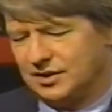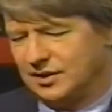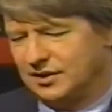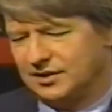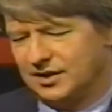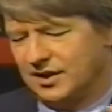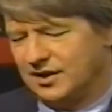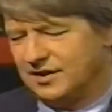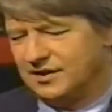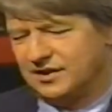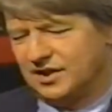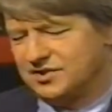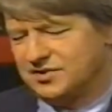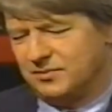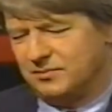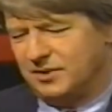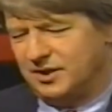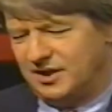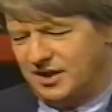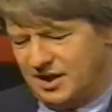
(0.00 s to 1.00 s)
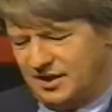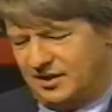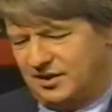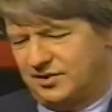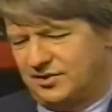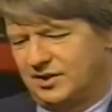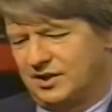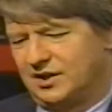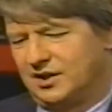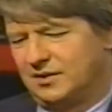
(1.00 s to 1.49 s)
It doesn't mean
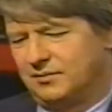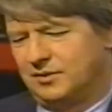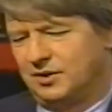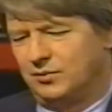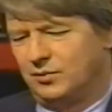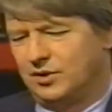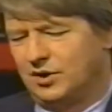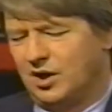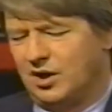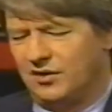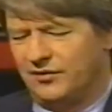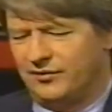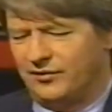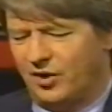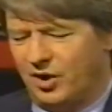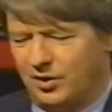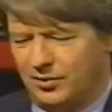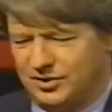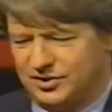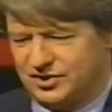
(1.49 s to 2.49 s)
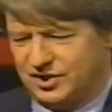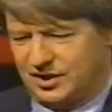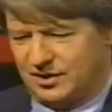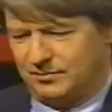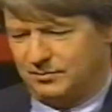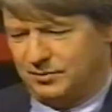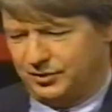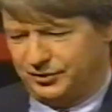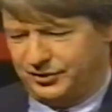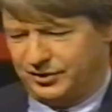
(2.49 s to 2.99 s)
anything. I mean, we all have always
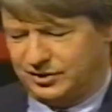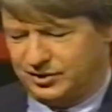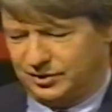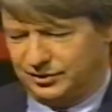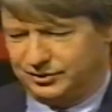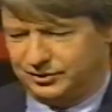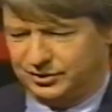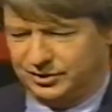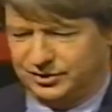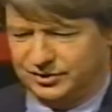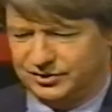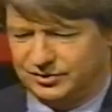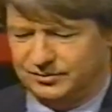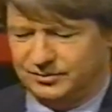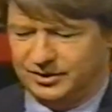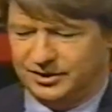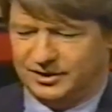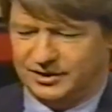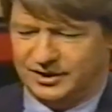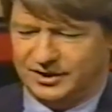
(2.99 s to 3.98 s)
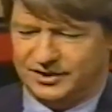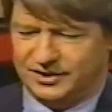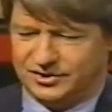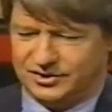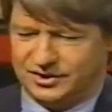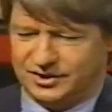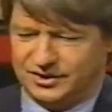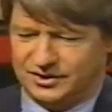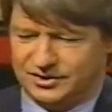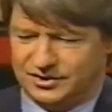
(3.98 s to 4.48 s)
had multiculturalism in the United
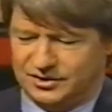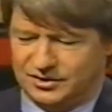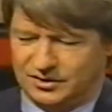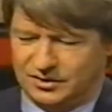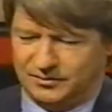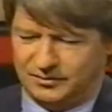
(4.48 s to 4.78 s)
States. At